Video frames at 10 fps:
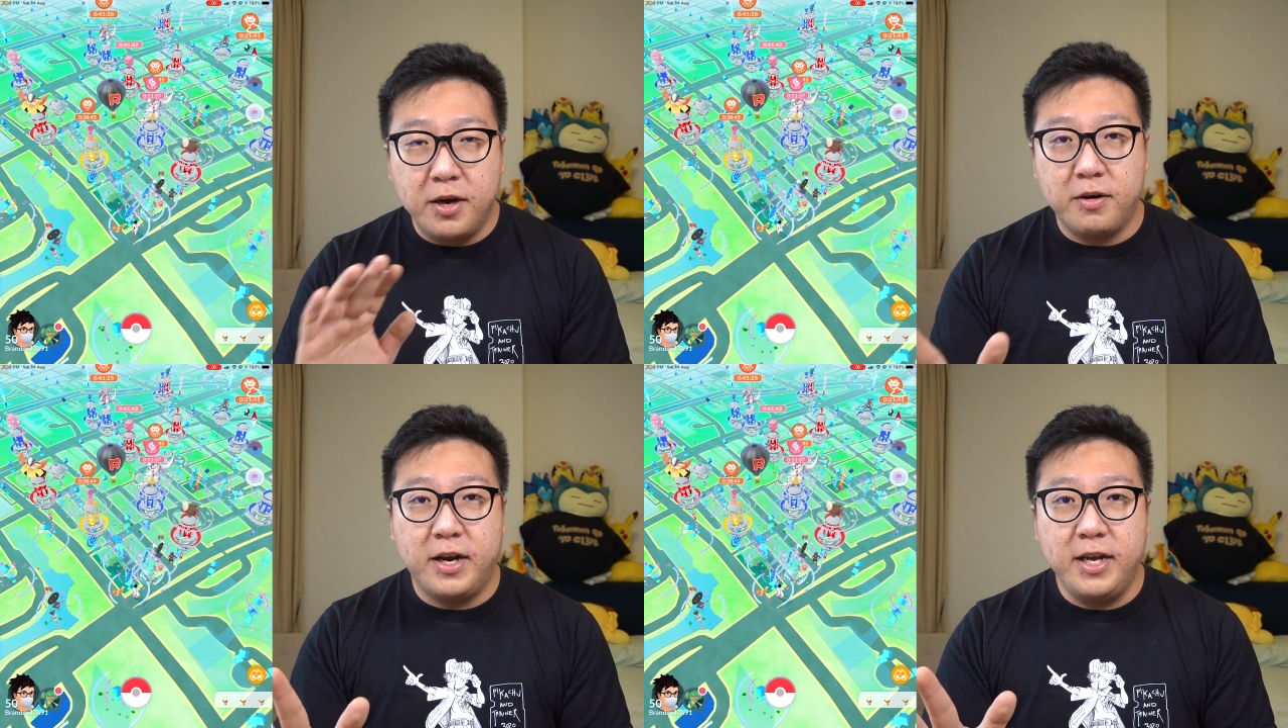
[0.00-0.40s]

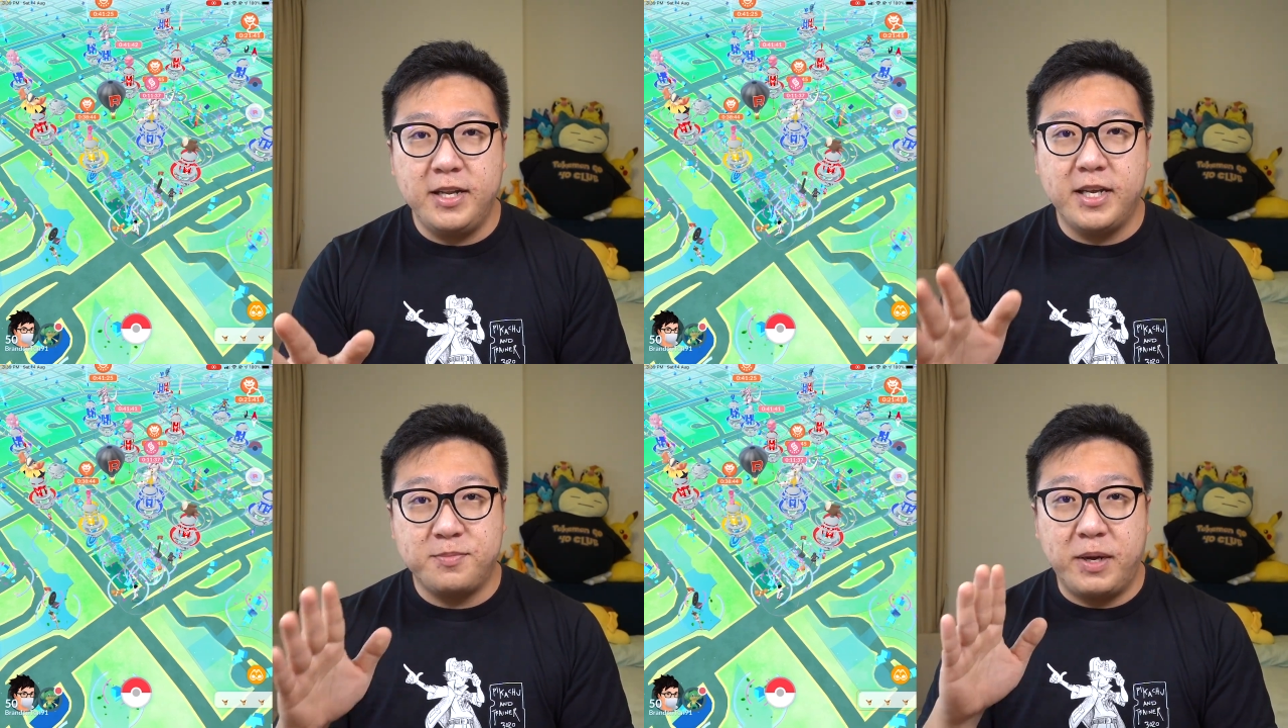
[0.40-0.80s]

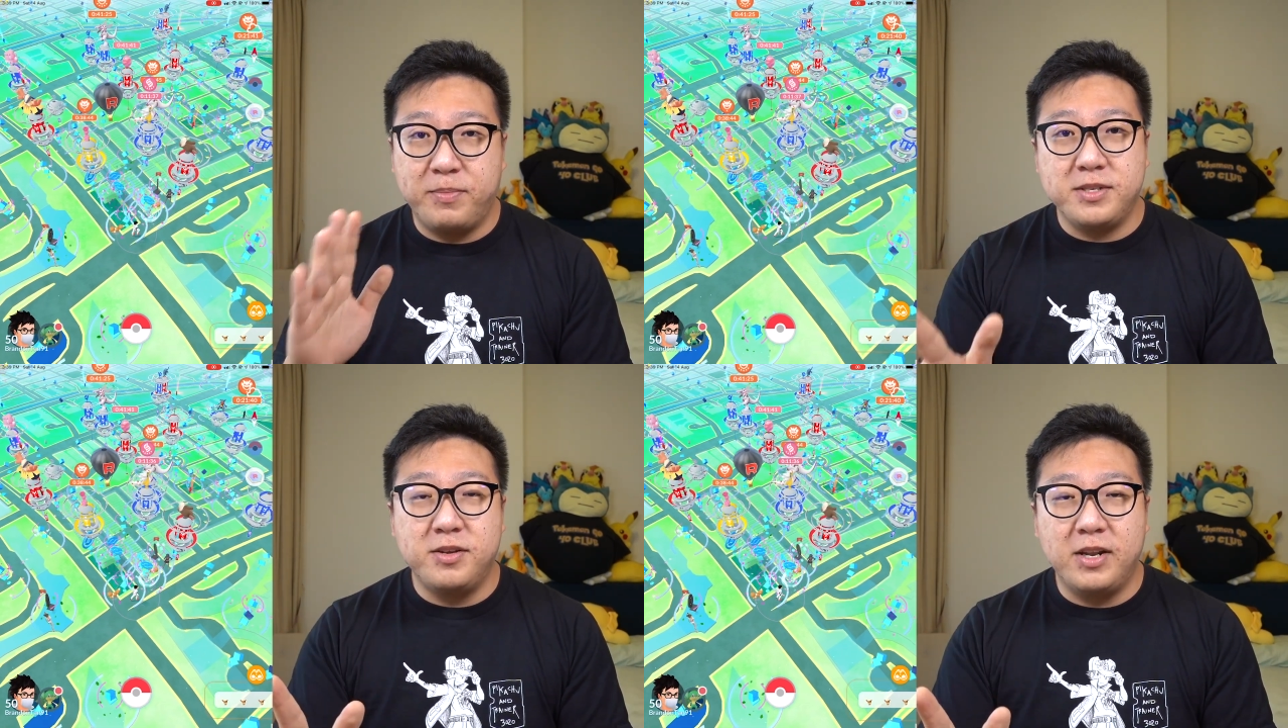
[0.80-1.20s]
Alright, that's my
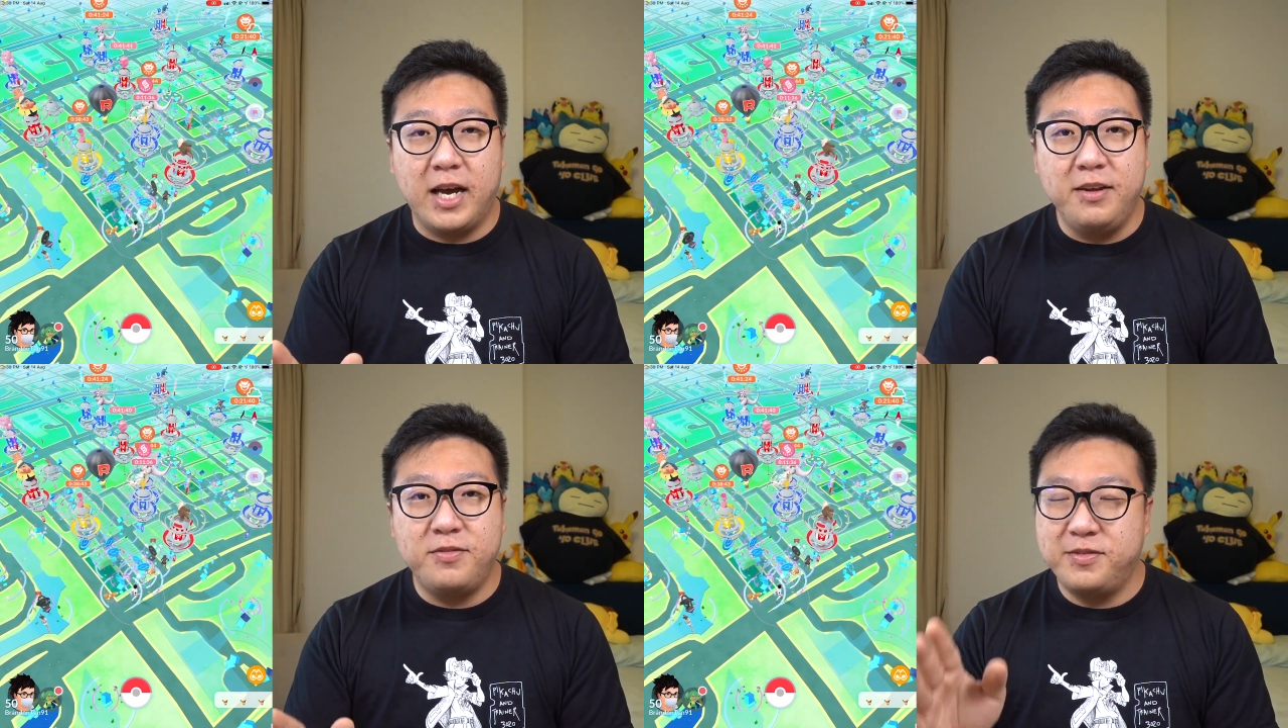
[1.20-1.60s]
personal
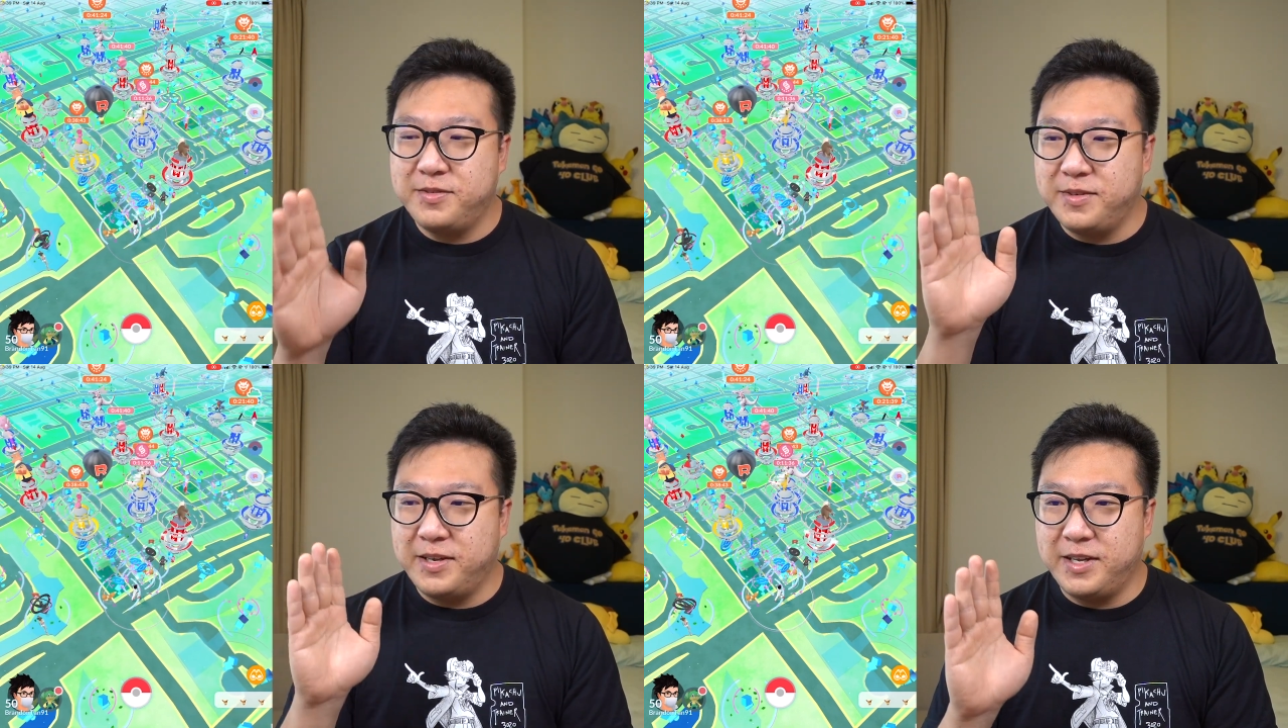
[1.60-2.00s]
life.
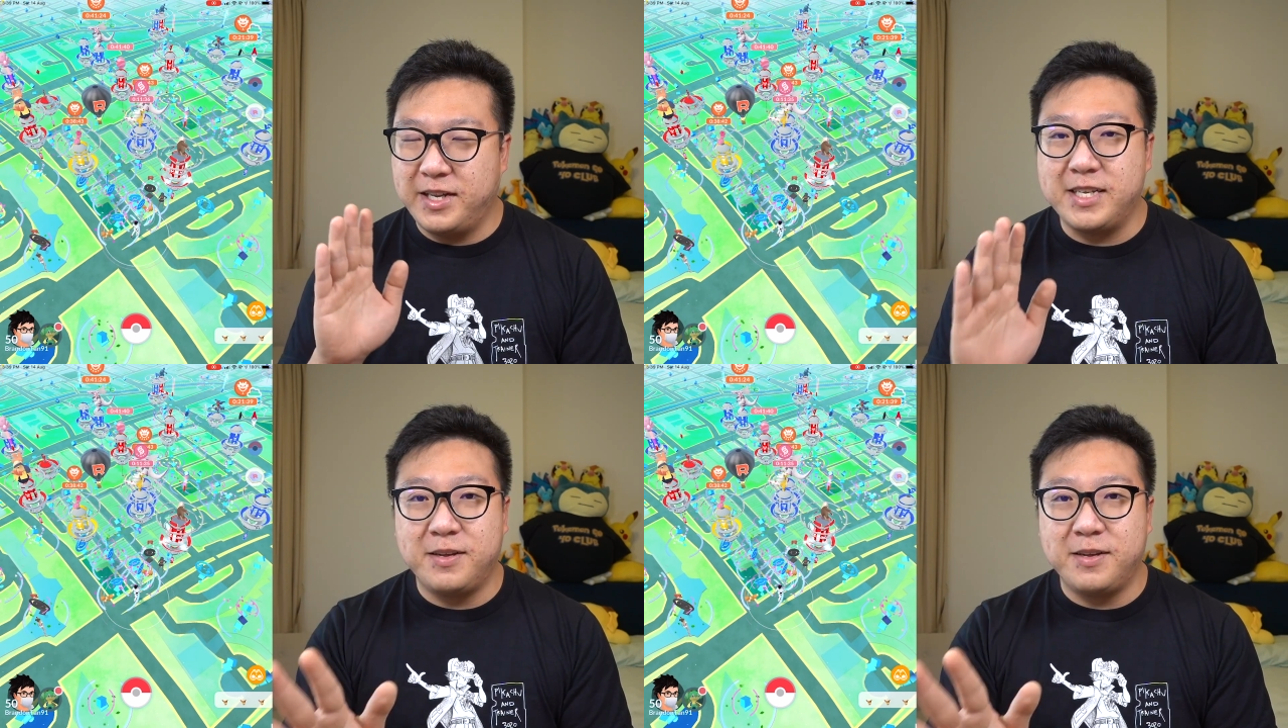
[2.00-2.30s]
That's